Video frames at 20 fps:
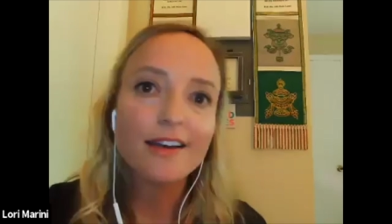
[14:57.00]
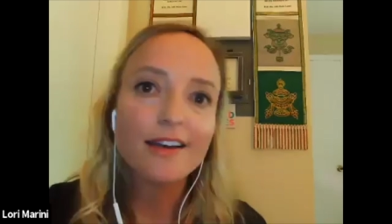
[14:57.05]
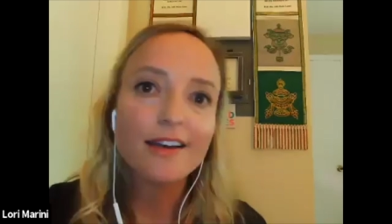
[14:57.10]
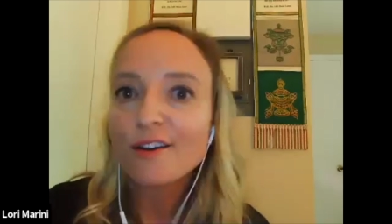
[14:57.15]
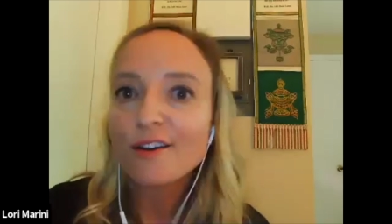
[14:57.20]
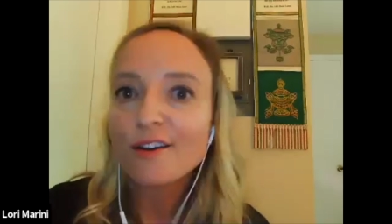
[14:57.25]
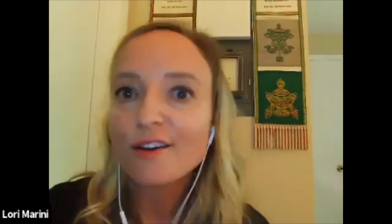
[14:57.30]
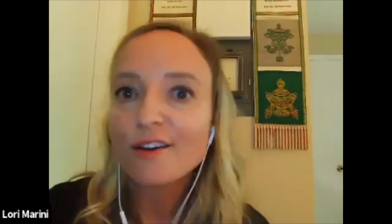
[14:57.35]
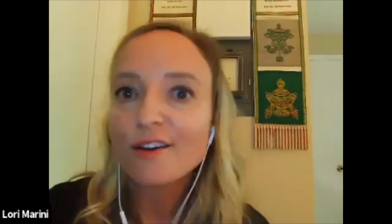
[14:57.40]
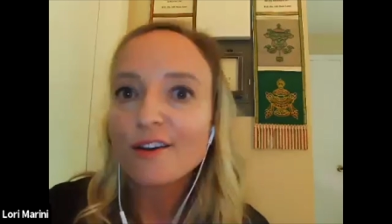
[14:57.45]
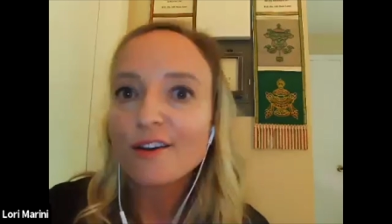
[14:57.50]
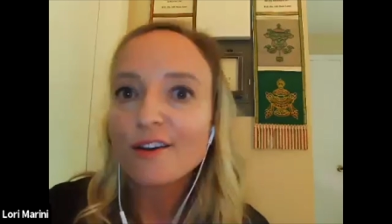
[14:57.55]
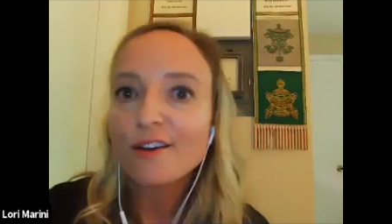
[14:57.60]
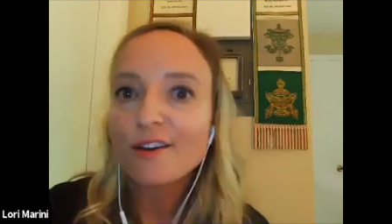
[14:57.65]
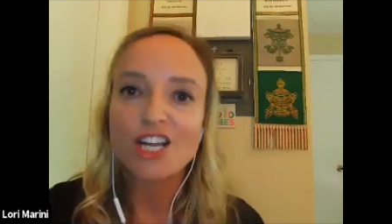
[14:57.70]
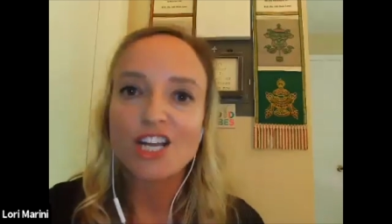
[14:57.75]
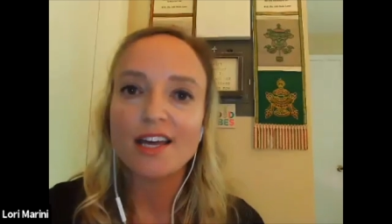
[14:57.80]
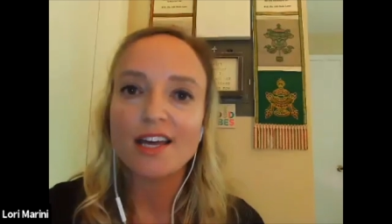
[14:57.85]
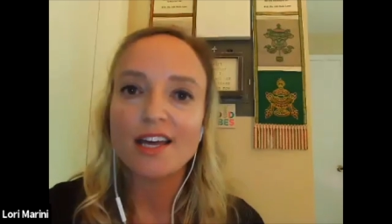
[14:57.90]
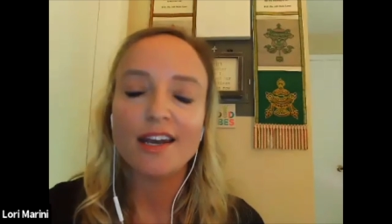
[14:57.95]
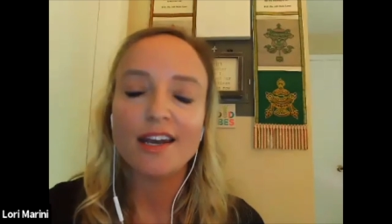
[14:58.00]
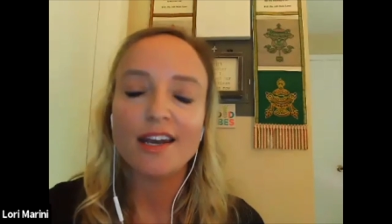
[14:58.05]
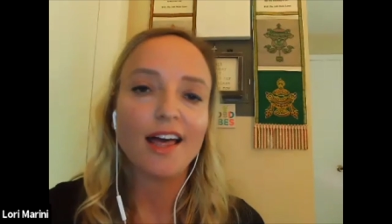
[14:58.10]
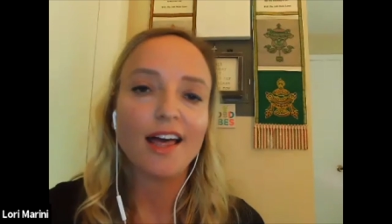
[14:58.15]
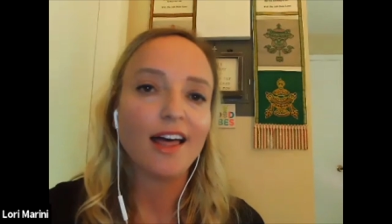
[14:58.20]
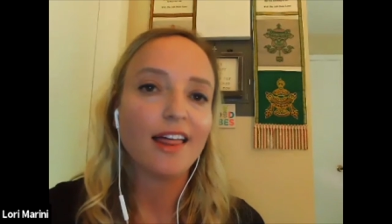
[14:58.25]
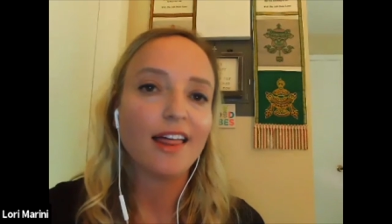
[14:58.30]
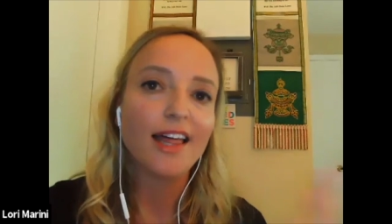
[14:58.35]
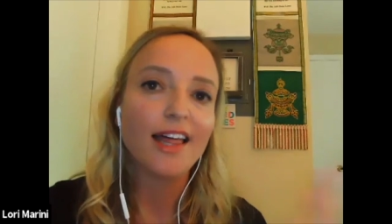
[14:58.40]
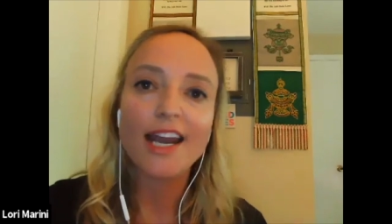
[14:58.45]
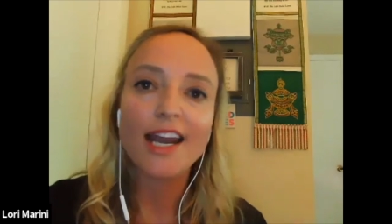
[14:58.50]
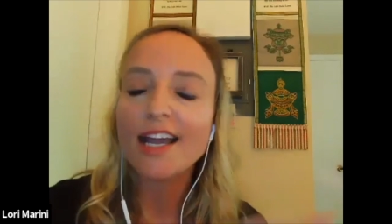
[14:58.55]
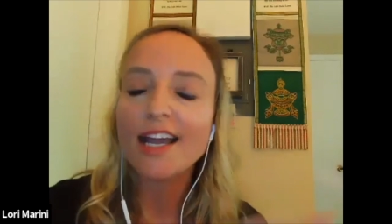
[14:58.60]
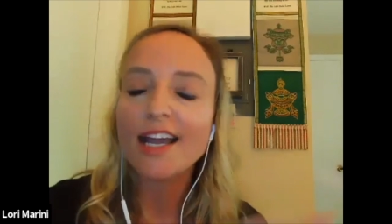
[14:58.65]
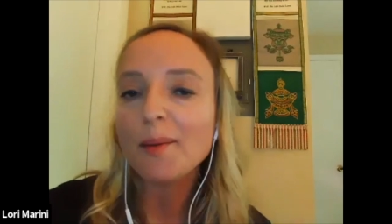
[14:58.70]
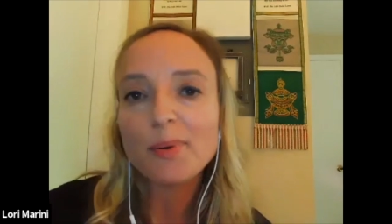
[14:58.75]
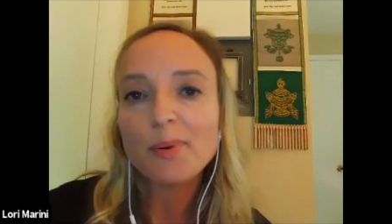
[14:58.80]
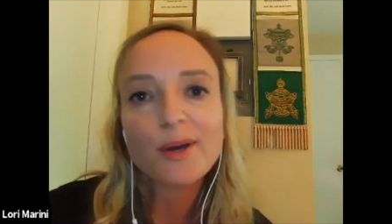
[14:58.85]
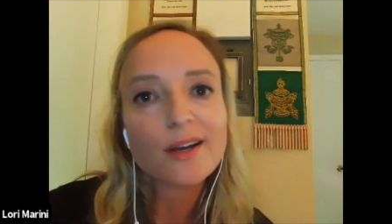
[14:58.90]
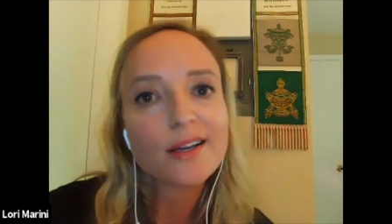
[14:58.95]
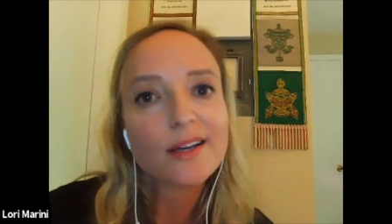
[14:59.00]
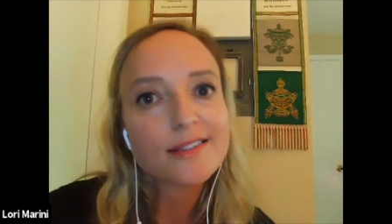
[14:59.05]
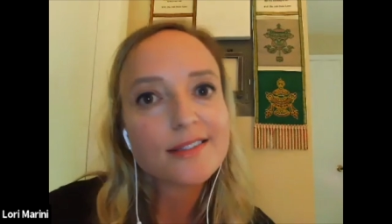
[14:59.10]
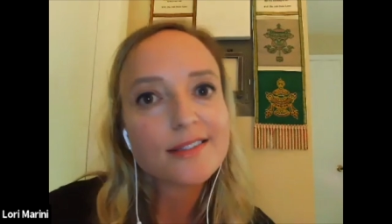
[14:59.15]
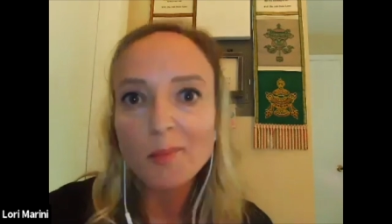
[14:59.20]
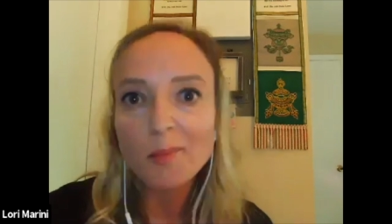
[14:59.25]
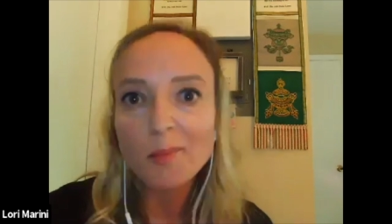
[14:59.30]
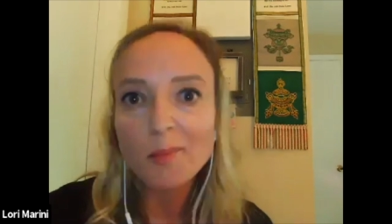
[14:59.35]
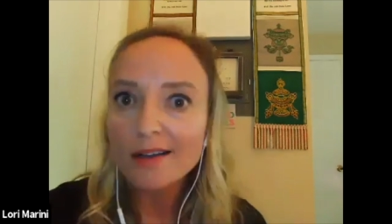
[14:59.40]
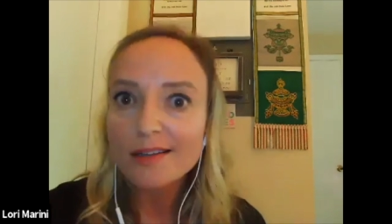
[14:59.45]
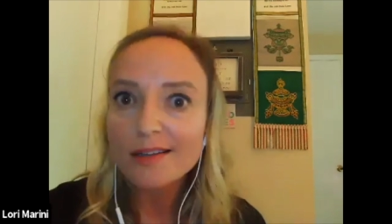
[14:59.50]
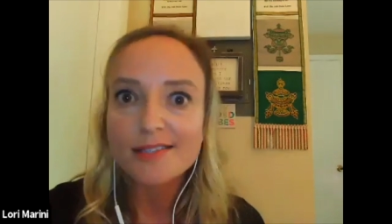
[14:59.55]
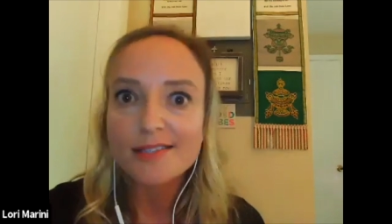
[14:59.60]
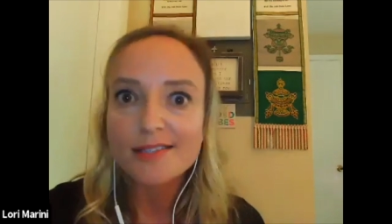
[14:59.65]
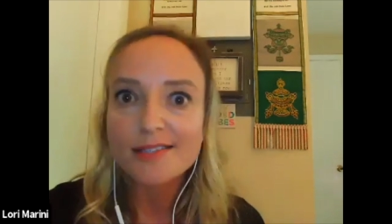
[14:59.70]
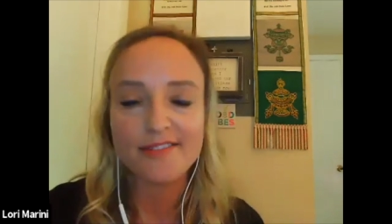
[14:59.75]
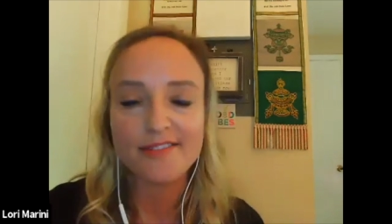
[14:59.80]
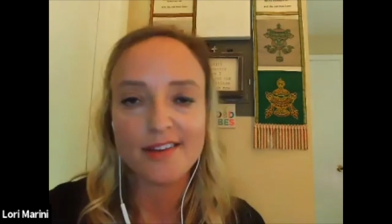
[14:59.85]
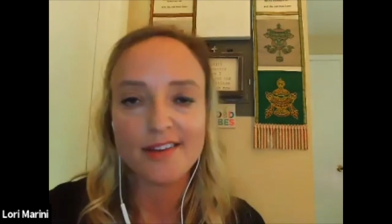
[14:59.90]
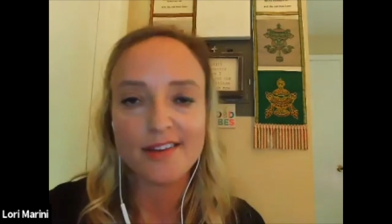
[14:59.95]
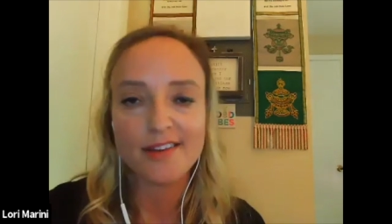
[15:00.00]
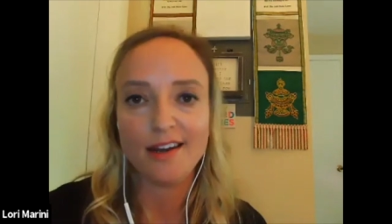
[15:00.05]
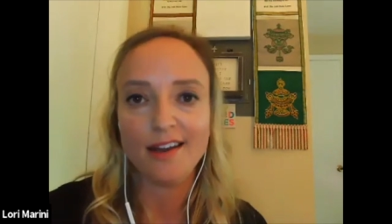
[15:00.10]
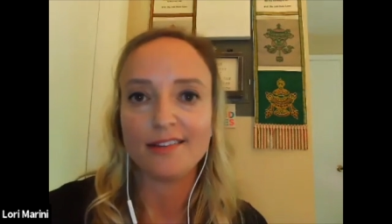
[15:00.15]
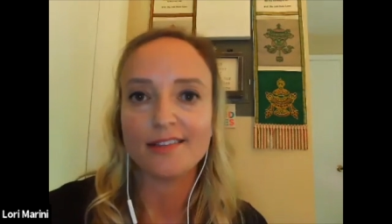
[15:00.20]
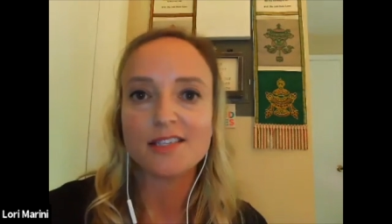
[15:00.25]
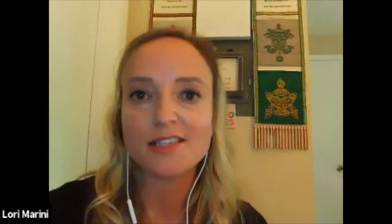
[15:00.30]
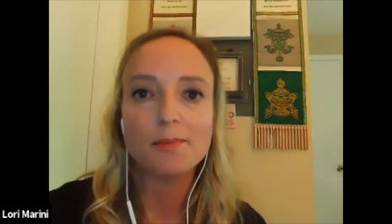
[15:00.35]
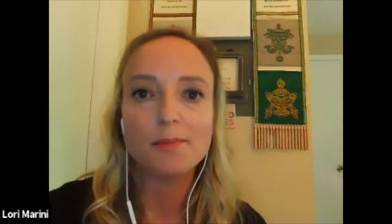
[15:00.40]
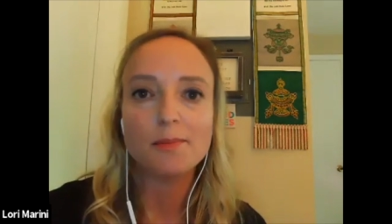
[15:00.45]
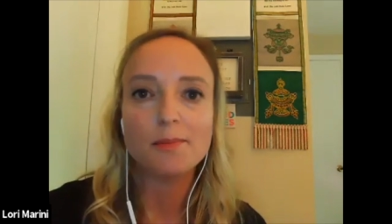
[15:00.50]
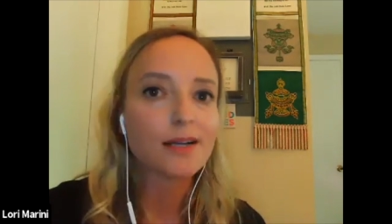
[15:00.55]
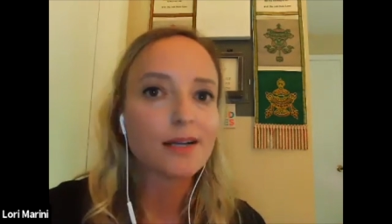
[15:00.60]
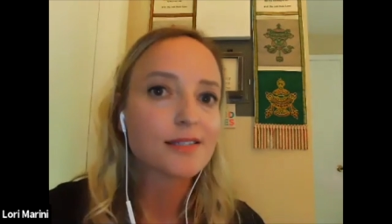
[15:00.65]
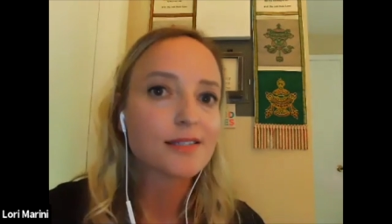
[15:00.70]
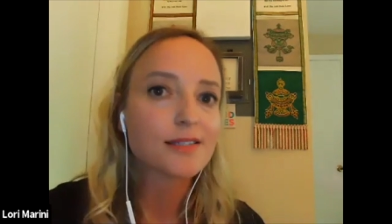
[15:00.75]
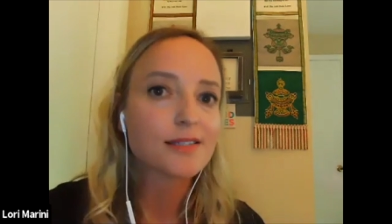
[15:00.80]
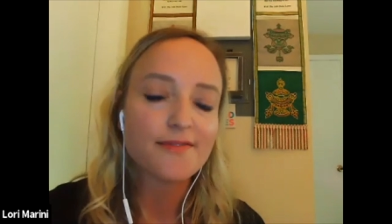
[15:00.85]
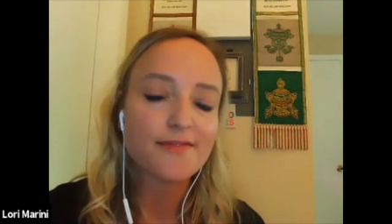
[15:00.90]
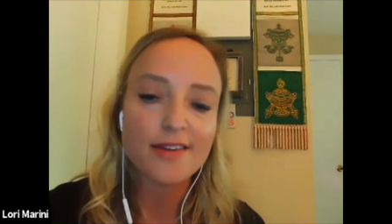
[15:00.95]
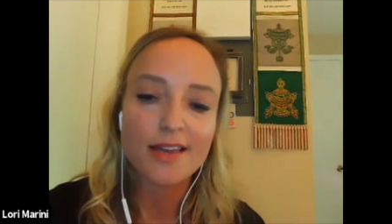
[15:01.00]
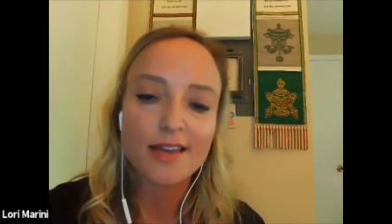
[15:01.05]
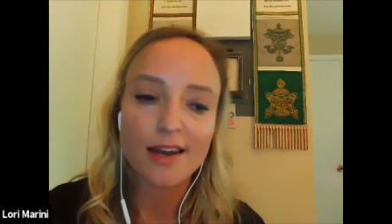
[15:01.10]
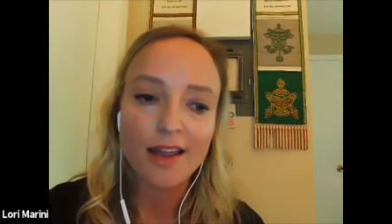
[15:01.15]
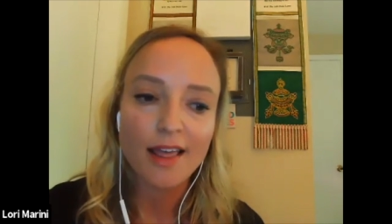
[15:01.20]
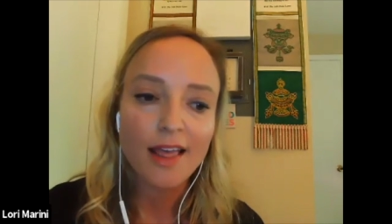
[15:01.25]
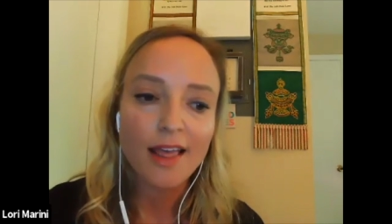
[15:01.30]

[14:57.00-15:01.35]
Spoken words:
a revision. And then I got put on tamoxifen. And tamoxifen, if